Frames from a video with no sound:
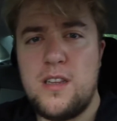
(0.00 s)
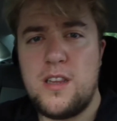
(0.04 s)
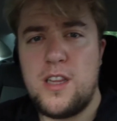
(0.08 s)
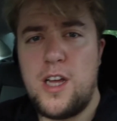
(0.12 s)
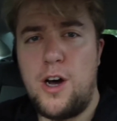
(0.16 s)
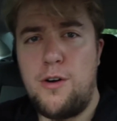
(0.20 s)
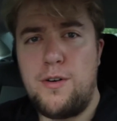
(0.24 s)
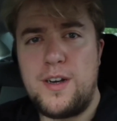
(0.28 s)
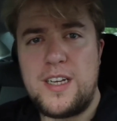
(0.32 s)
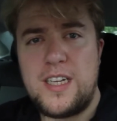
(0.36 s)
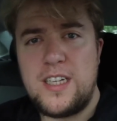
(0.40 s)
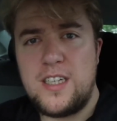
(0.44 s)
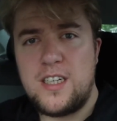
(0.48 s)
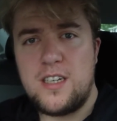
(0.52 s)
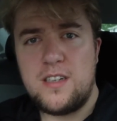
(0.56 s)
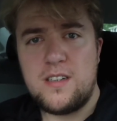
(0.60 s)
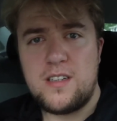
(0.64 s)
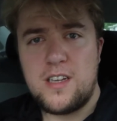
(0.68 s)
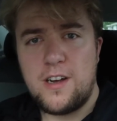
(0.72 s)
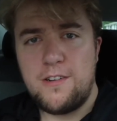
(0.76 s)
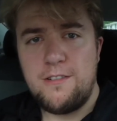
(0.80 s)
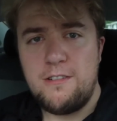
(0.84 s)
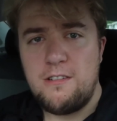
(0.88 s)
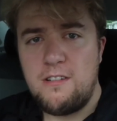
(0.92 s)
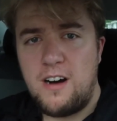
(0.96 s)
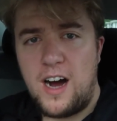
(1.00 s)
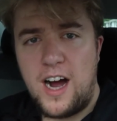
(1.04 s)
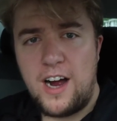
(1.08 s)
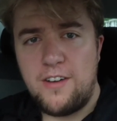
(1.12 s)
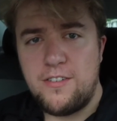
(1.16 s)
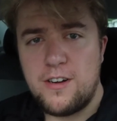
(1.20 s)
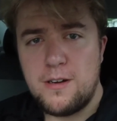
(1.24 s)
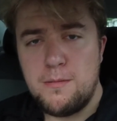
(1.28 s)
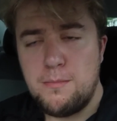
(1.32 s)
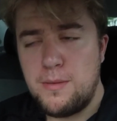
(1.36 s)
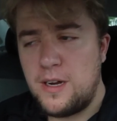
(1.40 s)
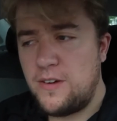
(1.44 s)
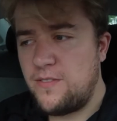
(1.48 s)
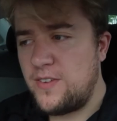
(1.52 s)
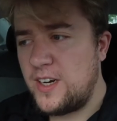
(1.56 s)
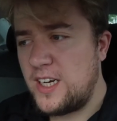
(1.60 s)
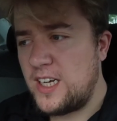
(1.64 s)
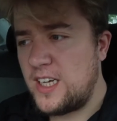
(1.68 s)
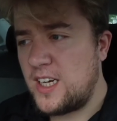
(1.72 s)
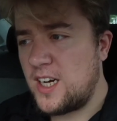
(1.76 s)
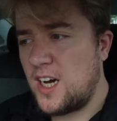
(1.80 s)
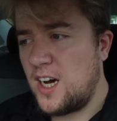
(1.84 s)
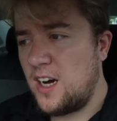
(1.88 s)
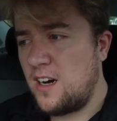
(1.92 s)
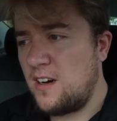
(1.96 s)
So we can do some fly with me
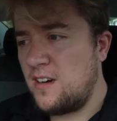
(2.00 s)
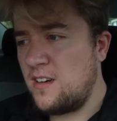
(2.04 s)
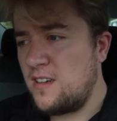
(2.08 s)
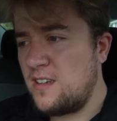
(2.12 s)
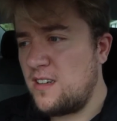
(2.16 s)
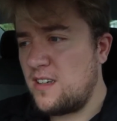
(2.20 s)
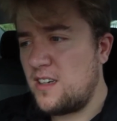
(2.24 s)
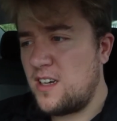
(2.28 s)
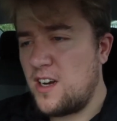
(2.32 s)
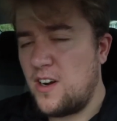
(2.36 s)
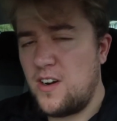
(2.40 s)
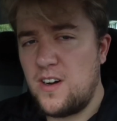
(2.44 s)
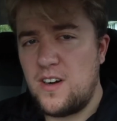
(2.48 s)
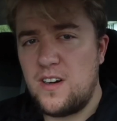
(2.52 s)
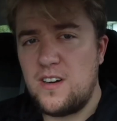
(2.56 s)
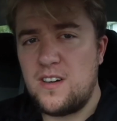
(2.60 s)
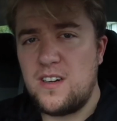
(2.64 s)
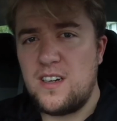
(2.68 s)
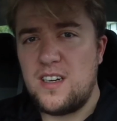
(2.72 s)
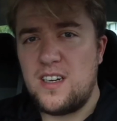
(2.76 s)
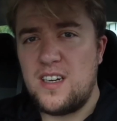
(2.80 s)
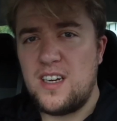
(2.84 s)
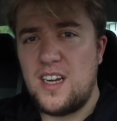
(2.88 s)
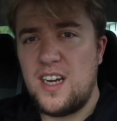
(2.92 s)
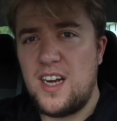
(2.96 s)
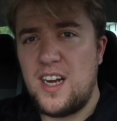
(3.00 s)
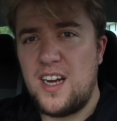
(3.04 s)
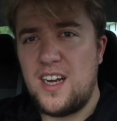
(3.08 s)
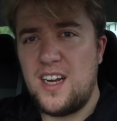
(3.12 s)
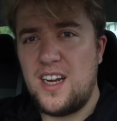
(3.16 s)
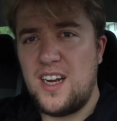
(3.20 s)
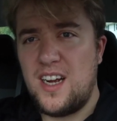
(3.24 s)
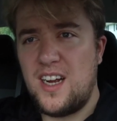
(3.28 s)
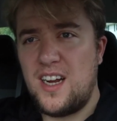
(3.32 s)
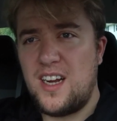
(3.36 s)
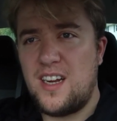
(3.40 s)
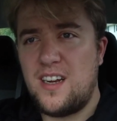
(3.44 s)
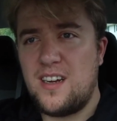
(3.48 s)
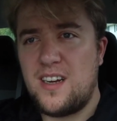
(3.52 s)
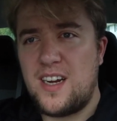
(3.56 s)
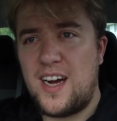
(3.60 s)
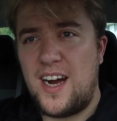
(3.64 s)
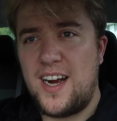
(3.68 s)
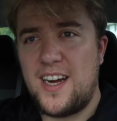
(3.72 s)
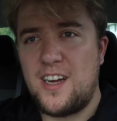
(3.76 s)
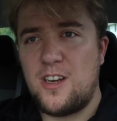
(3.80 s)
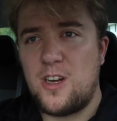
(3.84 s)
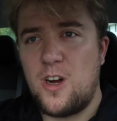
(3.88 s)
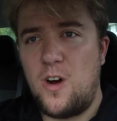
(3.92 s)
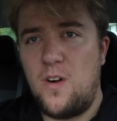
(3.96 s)
video, so U D
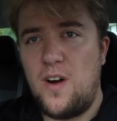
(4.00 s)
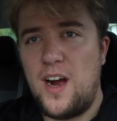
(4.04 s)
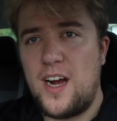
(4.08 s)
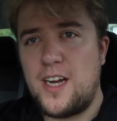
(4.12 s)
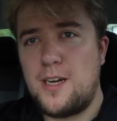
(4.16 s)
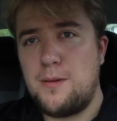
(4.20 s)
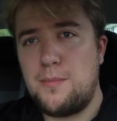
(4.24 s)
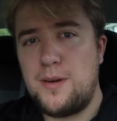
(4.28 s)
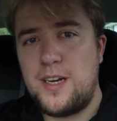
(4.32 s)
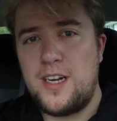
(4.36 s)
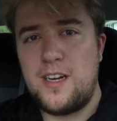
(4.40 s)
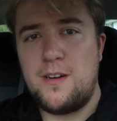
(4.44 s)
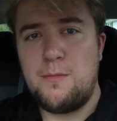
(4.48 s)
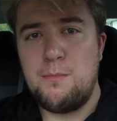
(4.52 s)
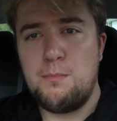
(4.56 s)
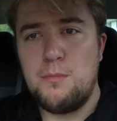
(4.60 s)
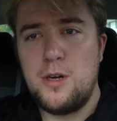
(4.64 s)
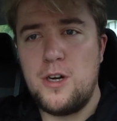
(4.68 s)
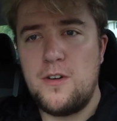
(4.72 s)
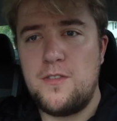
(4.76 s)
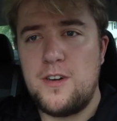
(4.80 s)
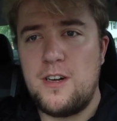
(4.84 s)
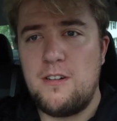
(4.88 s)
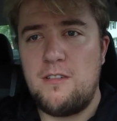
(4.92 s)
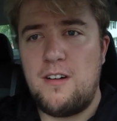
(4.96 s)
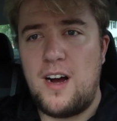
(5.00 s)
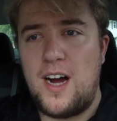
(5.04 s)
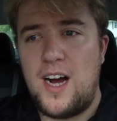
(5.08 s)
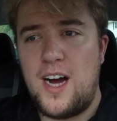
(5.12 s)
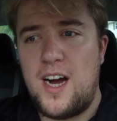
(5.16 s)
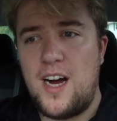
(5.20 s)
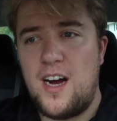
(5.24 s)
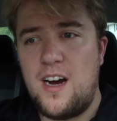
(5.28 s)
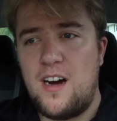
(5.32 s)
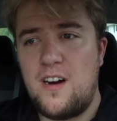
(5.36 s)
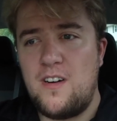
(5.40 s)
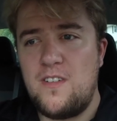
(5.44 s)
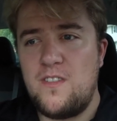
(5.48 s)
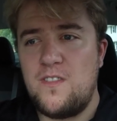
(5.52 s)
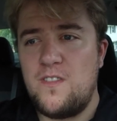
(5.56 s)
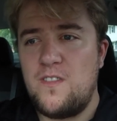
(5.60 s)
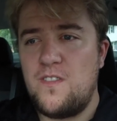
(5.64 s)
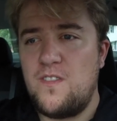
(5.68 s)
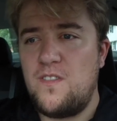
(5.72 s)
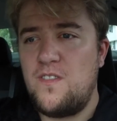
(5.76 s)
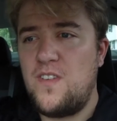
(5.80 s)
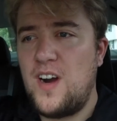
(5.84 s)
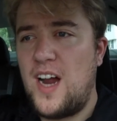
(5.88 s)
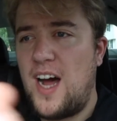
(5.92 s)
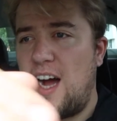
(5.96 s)
I don't have to be moving around,
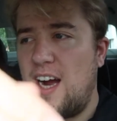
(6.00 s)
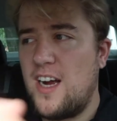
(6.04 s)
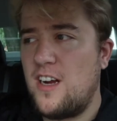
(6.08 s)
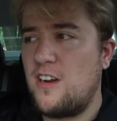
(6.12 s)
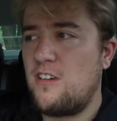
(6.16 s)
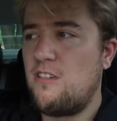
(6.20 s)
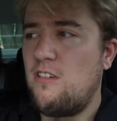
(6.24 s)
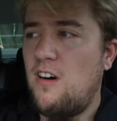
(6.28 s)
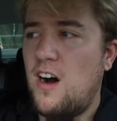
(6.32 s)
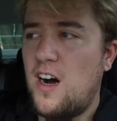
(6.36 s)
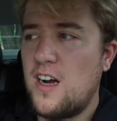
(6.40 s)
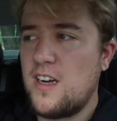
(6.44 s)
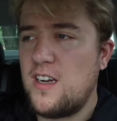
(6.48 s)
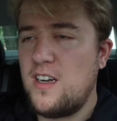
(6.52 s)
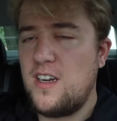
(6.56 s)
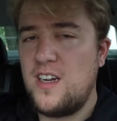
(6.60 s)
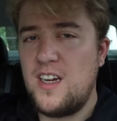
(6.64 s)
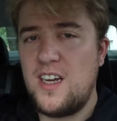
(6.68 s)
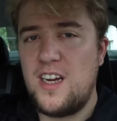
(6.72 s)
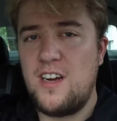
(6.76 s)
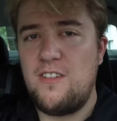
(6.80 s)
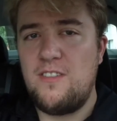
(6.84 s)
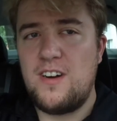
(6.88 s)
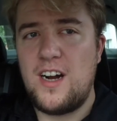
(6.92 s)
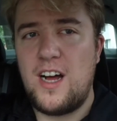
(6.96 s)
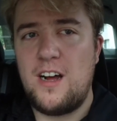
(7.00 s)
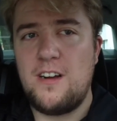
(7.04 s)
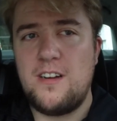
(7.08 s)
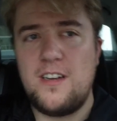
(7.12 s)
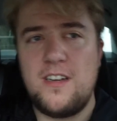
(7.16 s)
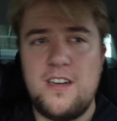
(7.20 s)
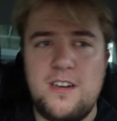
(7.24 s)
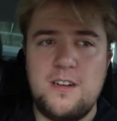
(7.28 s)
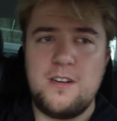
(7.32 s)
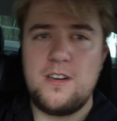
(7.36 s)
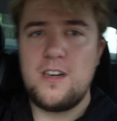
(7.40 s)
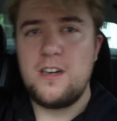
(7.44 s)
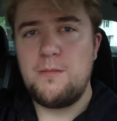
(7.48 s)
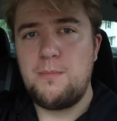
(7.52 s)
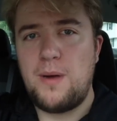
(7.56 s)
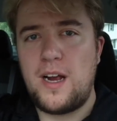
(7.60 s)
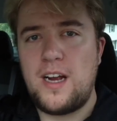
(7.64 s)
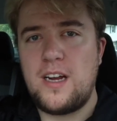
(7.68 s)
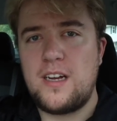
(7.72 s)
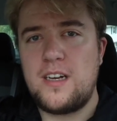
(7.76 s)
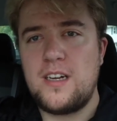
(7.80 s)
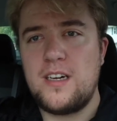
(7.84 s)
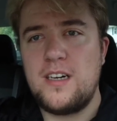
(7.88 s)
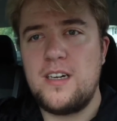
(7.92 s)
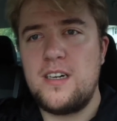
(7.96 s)
flying across the thing when I
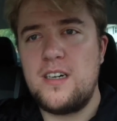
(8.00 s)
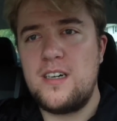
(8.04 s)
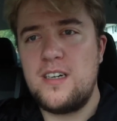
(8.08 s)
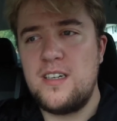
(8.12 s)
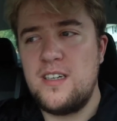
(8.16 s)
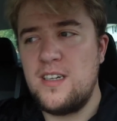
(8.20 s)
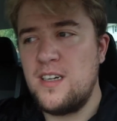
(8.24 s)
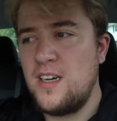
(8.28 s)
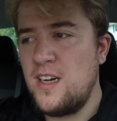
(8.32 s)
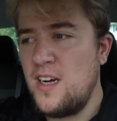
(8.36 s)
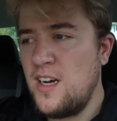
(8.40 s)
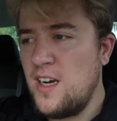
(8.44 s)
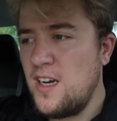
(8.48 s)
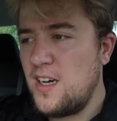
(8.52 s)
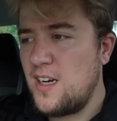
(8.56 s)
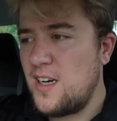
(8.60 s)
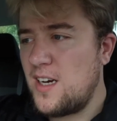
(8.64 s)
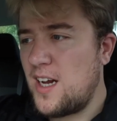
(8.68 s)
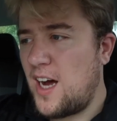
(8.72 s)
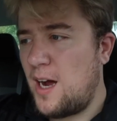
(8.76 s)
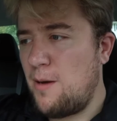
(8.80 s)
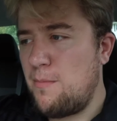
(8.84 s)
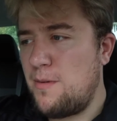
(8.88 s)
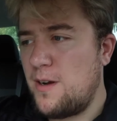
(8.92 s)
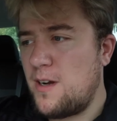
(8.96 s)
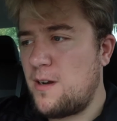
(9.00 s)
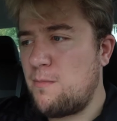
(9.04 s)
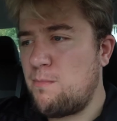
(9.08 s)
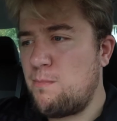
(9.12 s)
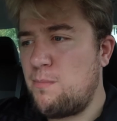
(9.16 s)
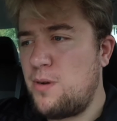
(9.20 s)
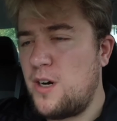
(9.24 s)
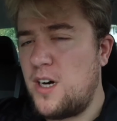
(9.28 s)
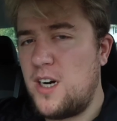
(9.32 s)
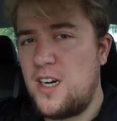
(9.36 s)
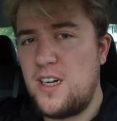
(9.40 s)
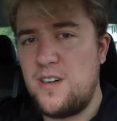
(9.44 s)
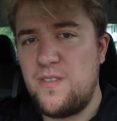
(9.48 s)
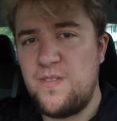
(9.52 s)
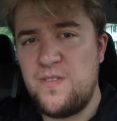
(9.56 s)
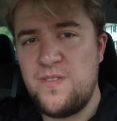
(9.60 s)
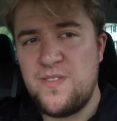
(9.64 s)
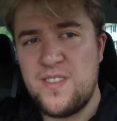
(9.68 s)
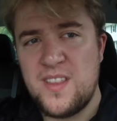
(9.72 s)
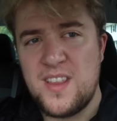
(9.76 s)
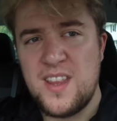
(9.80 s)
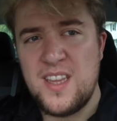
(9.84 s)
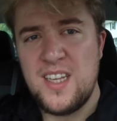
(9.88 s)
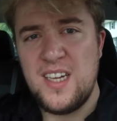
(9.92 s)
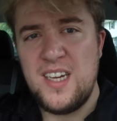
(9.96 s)
make a turn. U D I be put,
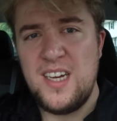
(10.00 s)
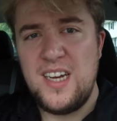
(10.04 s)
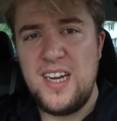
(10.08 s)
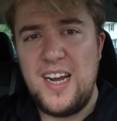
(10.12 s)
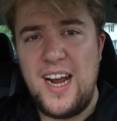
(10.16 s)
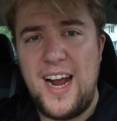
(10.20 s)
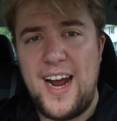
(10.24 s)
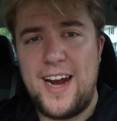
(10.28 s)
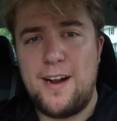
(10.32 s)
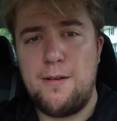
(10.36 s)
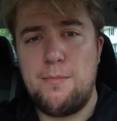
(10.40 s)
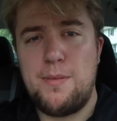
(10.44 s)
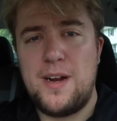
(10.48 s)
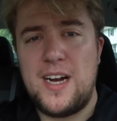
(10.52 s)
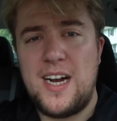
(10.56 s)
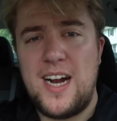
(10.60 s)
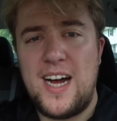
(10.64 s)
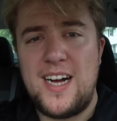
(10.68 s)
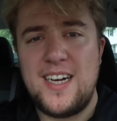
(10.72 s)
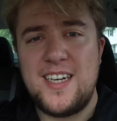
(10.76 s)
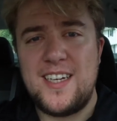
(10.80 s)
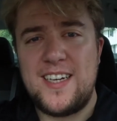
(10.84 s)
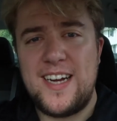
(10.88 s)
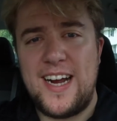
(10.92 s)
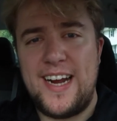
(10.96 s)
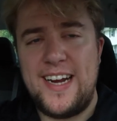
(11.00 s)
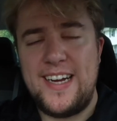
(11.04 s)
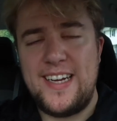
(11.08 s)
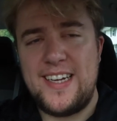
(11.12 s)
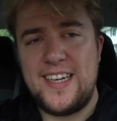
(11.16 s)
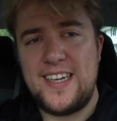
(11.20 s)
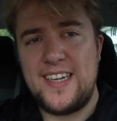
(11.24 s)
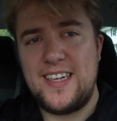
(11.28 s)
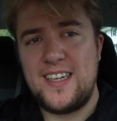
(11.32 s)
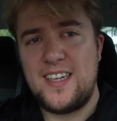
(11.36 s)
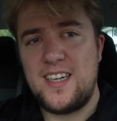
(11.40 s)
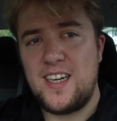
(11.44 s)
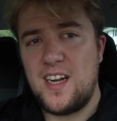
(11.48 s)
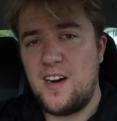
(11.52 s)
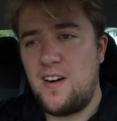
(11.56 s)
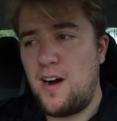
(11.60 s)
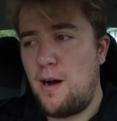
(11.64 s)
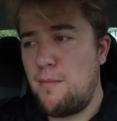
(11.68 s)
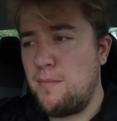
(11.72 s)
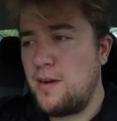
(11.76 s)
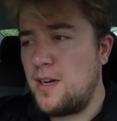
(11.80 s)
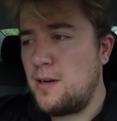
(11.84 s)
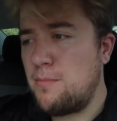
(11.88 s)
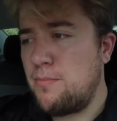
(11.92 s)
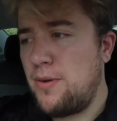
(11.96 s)
and it'll be less shaky. So
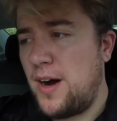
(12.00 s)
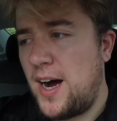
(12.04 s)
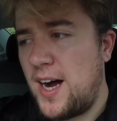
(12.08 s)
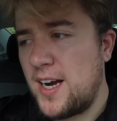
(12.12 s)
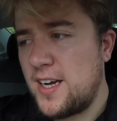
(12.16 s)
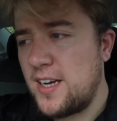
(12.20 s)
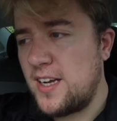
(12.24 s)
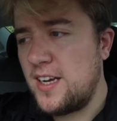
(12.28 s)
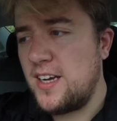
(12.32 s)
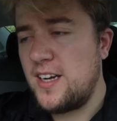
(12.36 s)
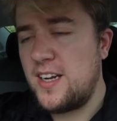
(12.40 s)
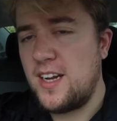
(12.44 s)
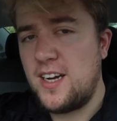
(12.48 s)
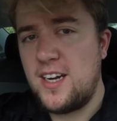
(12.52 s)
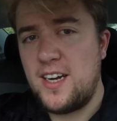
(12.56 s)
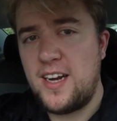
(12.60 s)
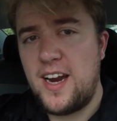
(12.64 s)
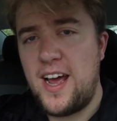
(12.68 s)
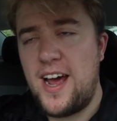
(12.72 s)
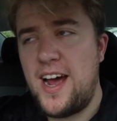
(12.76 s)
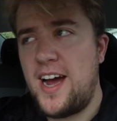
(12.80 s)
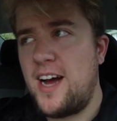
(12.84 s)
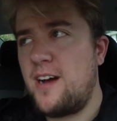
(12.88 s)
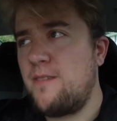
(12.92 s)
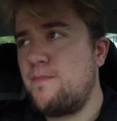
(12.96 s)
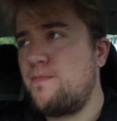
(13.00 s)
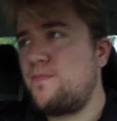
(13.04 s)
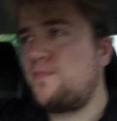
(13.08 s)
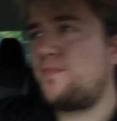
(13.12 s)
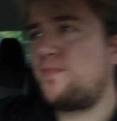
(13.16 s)
I'm in the process of getting that.